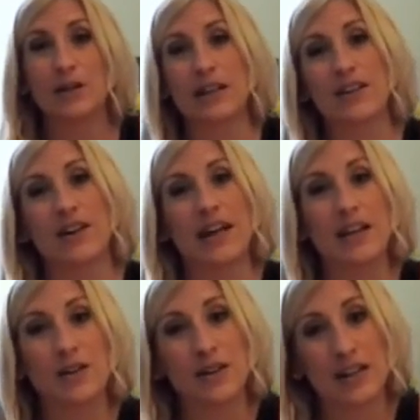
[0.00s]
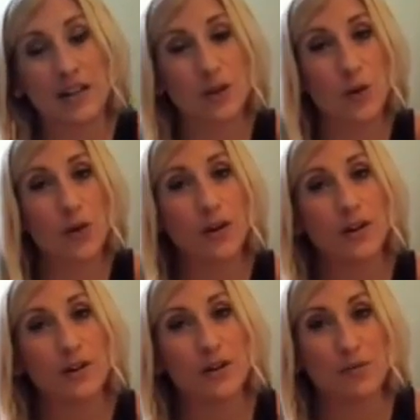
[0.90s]
You can either anchor it in a door or
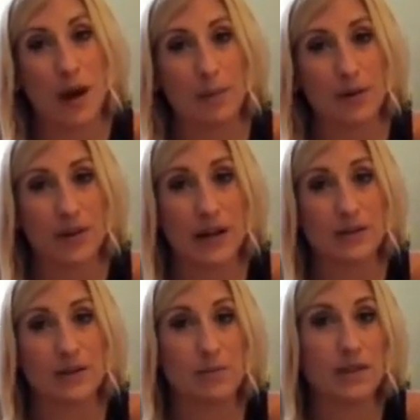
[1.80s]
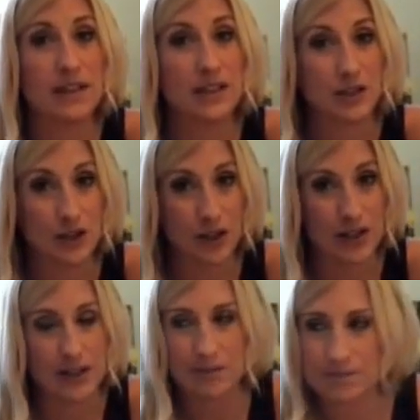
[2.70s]
you can wrap it around something
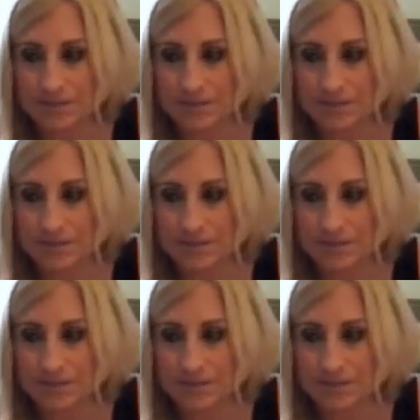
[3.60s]
sturdy.